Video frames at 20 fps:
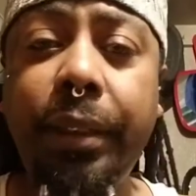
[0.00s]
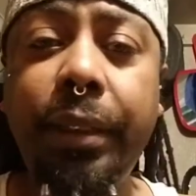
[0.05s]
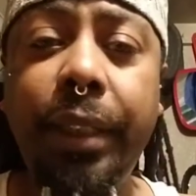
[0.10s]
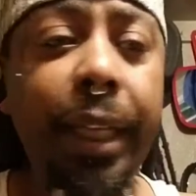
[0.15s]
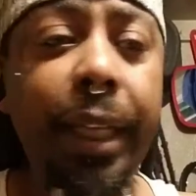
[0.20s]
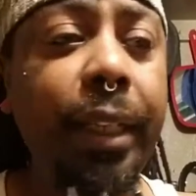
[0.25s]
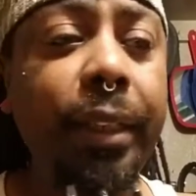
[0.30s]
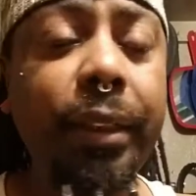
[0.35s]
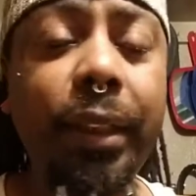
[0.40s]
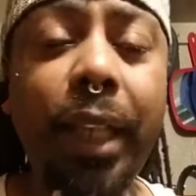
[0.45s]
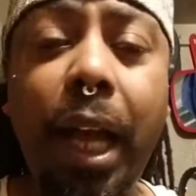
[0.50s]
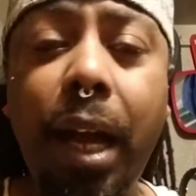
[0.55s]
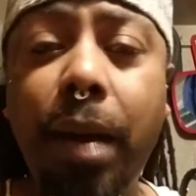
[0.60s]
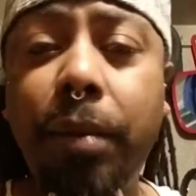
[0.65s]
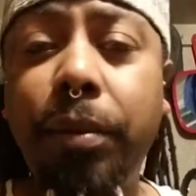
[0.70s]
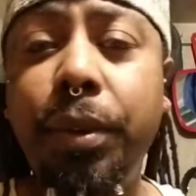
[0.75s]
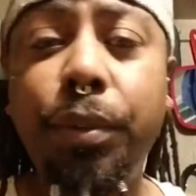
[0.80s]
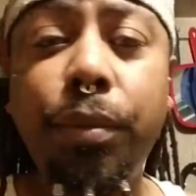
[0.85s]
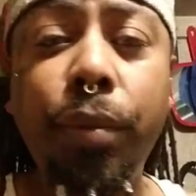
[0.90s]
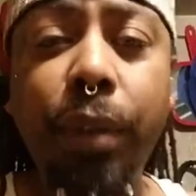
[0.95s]
of Islam
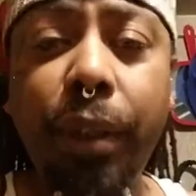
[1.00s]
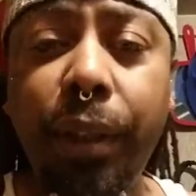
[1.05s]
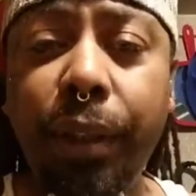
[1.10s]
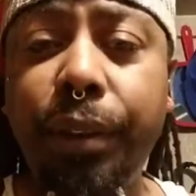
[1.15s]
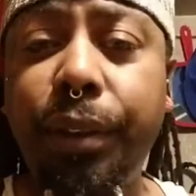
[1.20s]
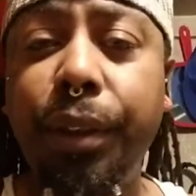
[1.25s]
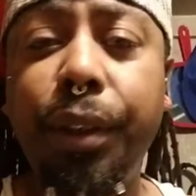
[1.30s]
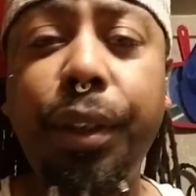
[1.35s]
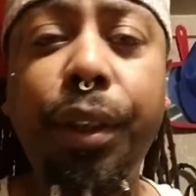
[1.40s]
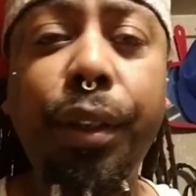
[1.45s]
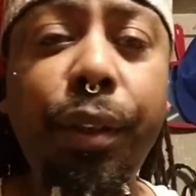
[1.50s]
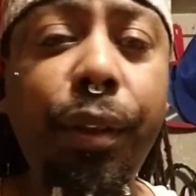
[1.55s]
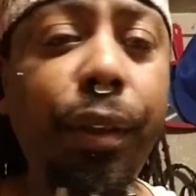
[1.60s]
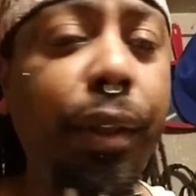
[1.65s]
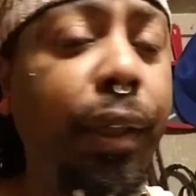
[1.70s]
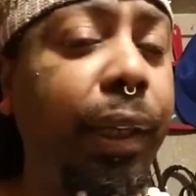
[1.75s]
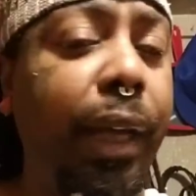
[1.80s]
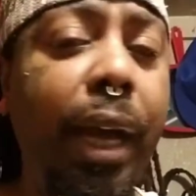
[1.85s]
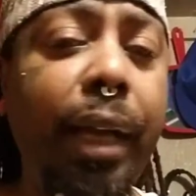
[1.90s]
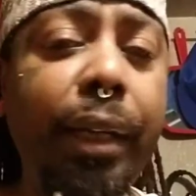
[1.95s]
was really
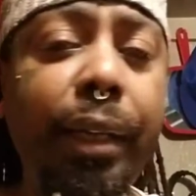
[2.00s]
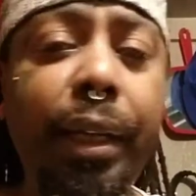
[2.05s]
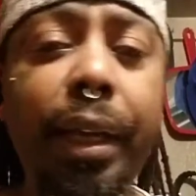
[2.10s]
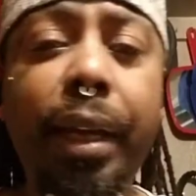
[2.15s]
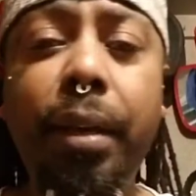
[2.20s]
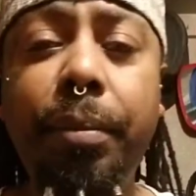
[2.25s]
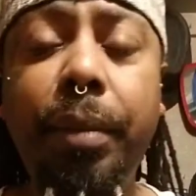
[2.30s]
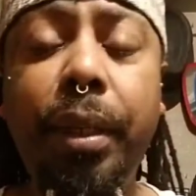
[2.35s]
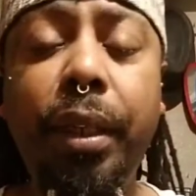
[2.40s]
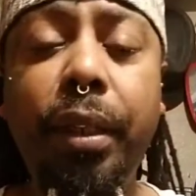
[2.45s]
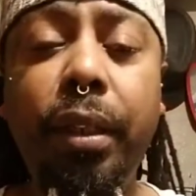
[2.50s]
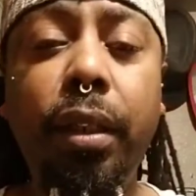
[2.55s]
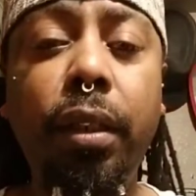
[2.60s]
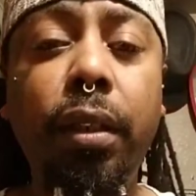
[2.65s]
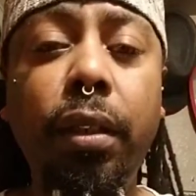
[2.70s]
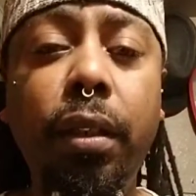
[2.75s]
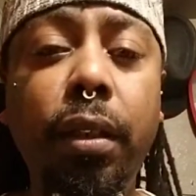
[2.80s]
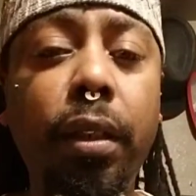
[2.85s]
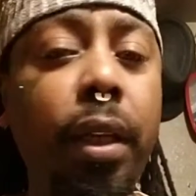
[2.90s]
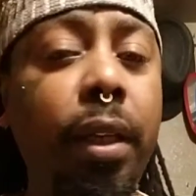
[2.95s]
securing goddamn me
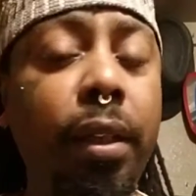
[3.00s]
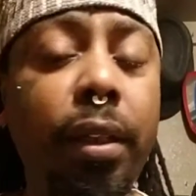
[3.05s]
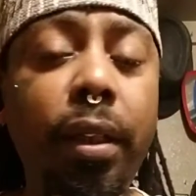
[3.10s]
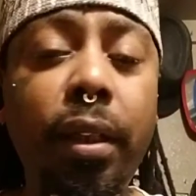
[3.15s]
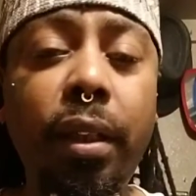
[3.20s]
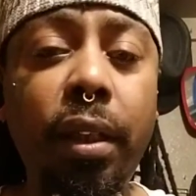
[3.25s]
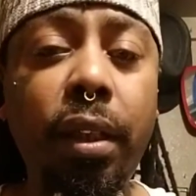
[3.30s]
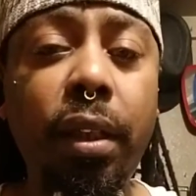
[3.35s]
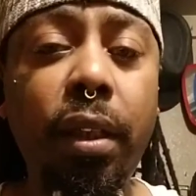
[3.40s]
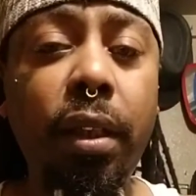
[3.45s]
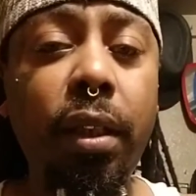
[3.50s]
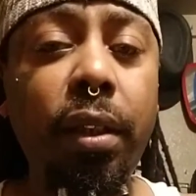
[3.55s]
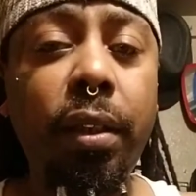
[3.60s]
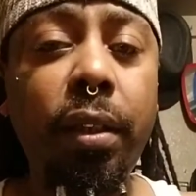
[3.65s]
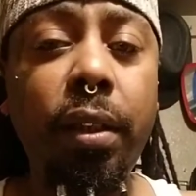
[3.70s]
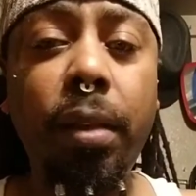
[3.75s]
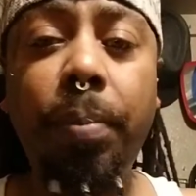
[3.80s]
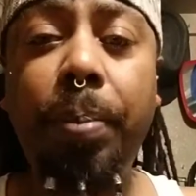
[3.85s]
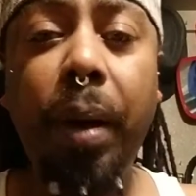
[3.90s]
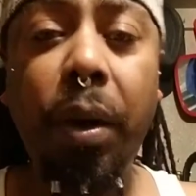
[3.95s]

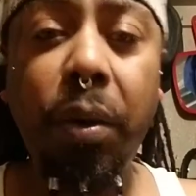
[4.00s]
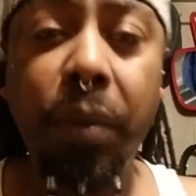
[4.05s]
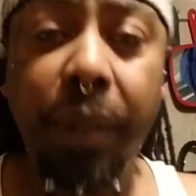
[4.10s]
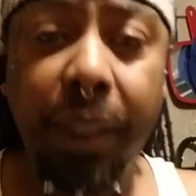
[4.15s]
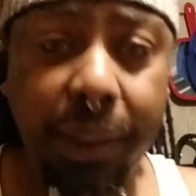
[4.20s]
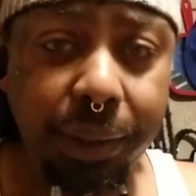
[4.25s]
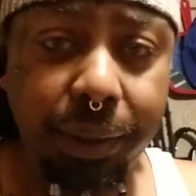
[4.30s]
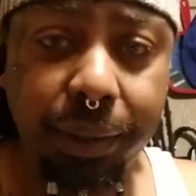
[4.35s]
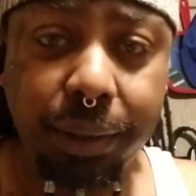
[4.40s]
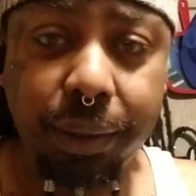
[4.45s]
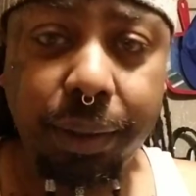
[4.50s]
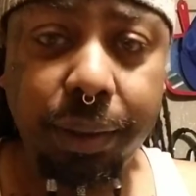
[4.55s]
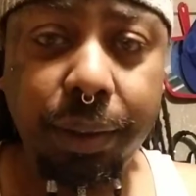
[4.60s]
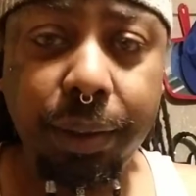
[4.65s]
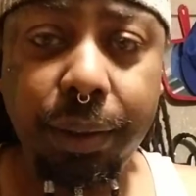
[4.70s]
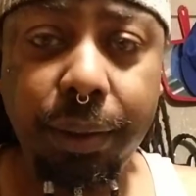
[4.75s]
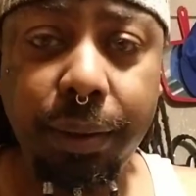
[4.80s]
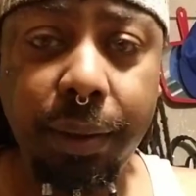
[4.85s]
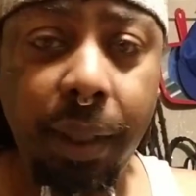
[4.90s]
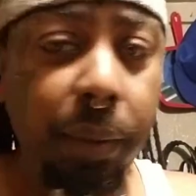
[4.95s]
the police.
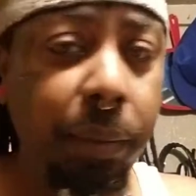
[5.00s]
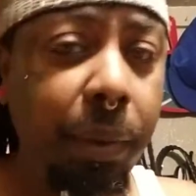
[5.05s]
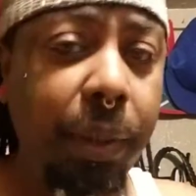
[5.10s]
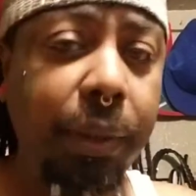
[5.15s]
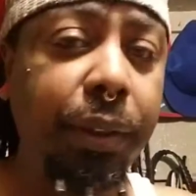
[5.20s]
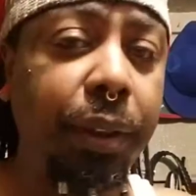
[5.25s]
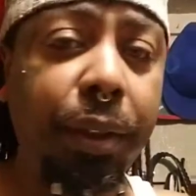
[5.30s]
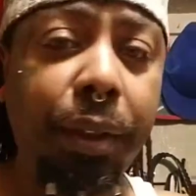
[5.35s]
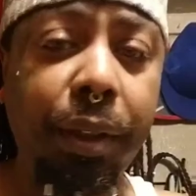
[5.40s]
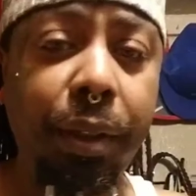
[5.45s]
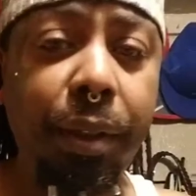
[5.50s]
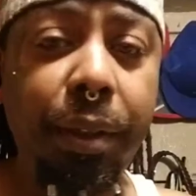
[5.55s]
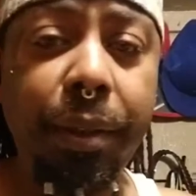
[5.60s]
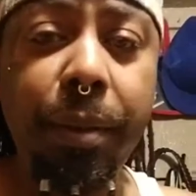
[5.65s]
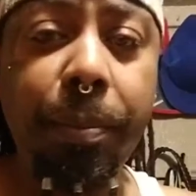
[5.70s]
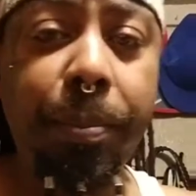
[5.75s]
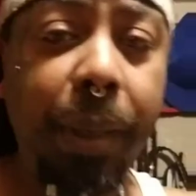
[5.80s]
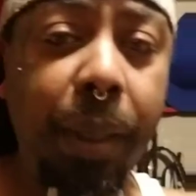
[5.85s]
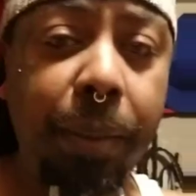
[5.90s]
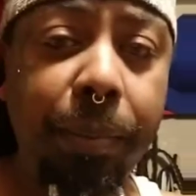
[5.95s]
They wasn't securing the
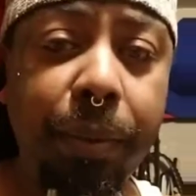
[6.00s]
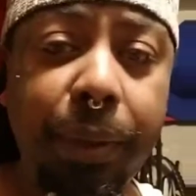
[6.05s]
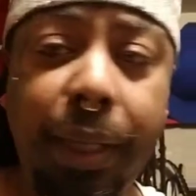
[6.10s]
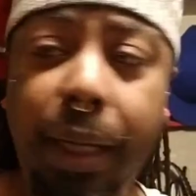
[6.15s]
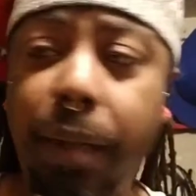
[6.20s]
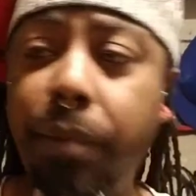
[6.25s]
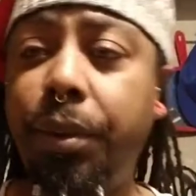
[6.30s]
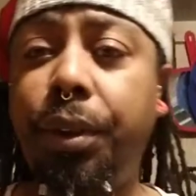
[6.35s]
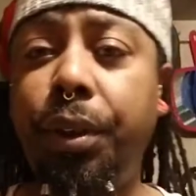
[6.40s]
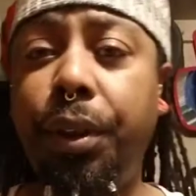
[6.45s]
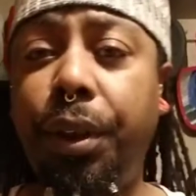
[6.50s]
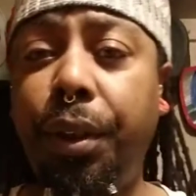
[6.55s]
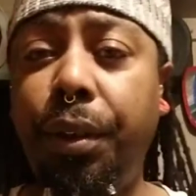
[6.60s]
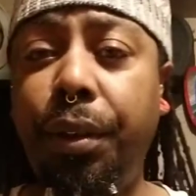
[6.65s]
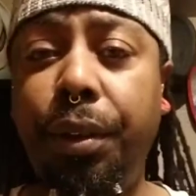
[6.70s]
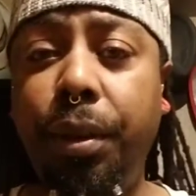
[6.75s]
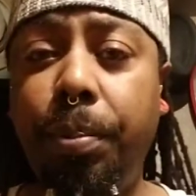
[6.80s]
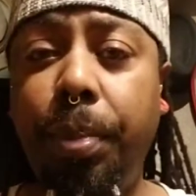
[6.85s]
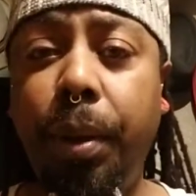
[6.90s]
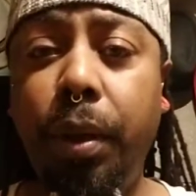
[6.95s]
people. They were
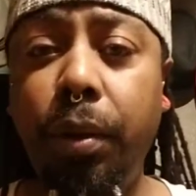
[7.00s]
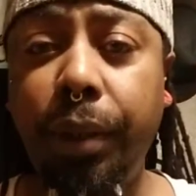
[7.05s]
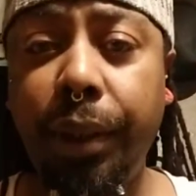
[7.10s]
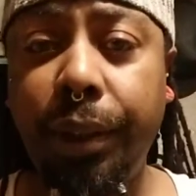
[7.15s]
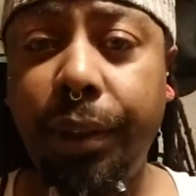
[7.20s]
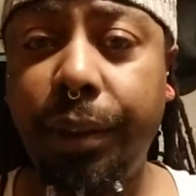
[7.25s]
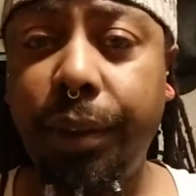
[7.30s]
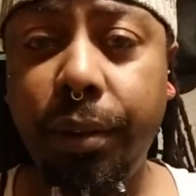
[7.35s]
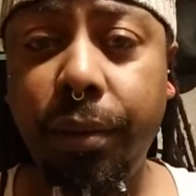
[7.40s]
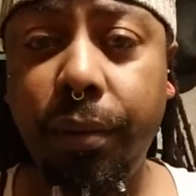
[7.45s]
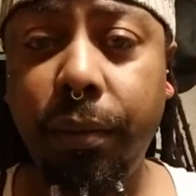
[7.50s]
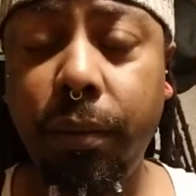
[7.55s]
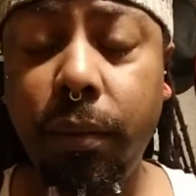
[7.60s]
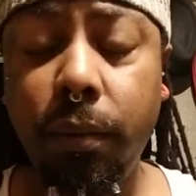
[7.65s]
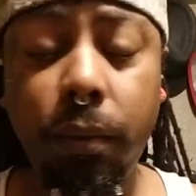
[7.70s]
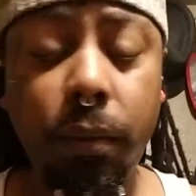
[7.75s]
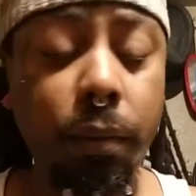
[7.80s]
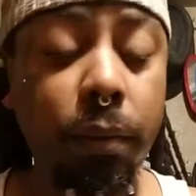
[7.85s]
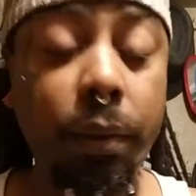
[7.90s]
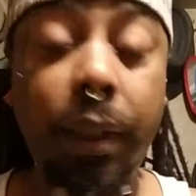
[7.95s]
securing the police.
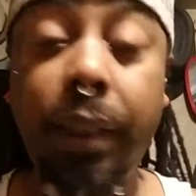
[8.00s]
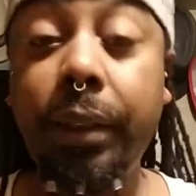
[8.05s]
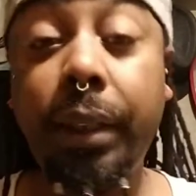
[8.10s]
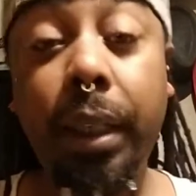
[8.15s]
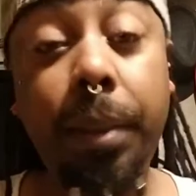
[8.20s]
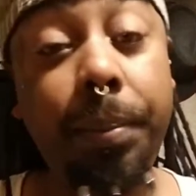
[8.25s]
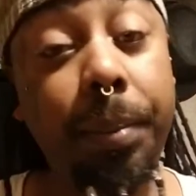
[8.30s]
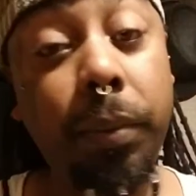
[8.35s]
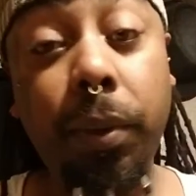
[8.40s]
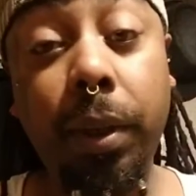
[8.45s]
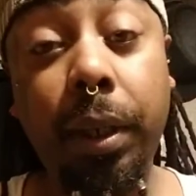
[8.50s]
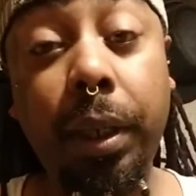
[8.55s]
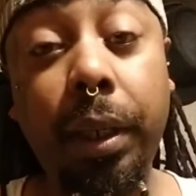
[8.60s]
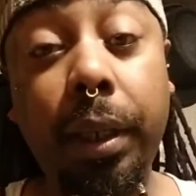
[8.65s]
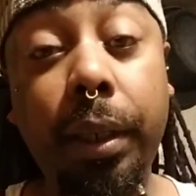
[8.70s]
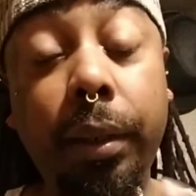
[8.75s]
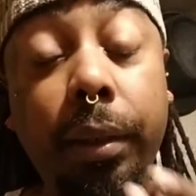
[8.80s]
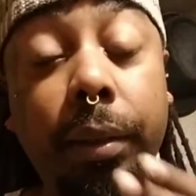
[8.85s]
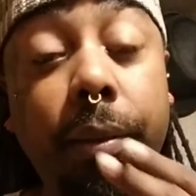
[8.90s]
Let's keep it 100.